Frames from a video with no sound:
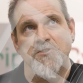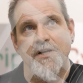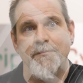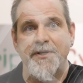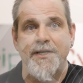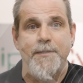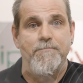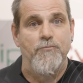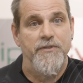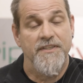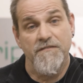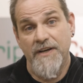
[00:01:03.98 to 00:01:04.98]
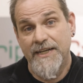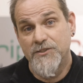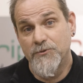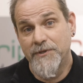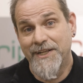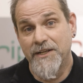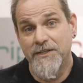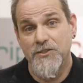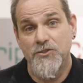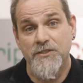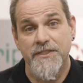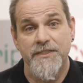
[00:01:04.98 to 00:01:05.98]
coming up with the
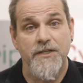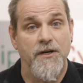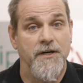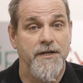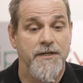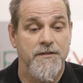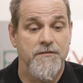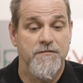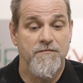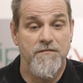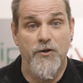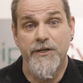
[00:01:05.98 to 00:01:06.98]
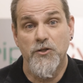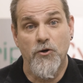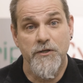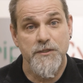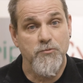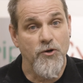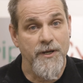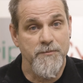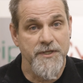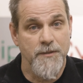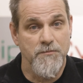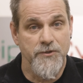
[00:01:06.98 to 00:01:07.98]
factorization of very large
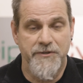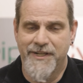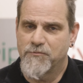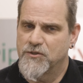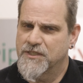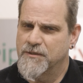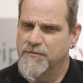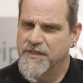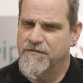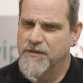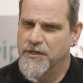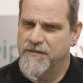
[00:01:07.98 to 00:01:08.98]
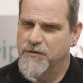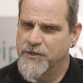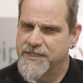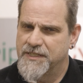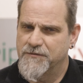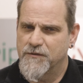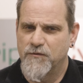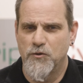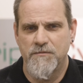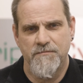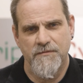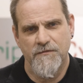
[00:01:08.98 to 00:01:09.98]
prime numbers, which can be very, very
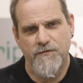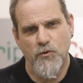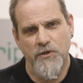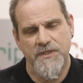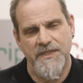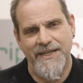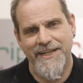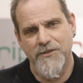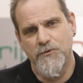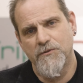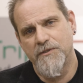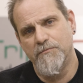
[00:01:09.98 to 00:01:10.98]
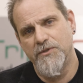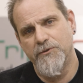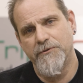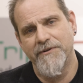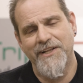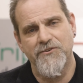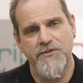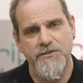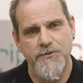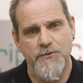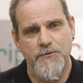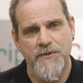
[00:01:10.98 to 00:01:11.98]
difficult for classical computers to
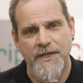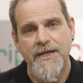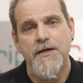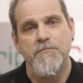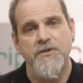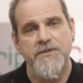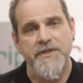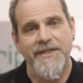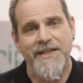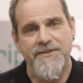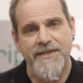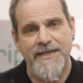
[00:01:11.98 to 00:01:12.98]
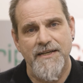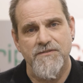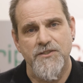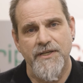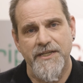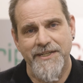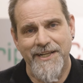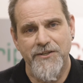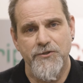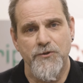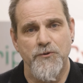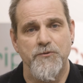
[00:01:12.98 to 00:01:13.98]
do because they have to
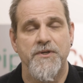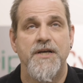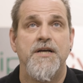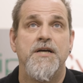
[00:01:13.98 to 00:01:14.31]
execute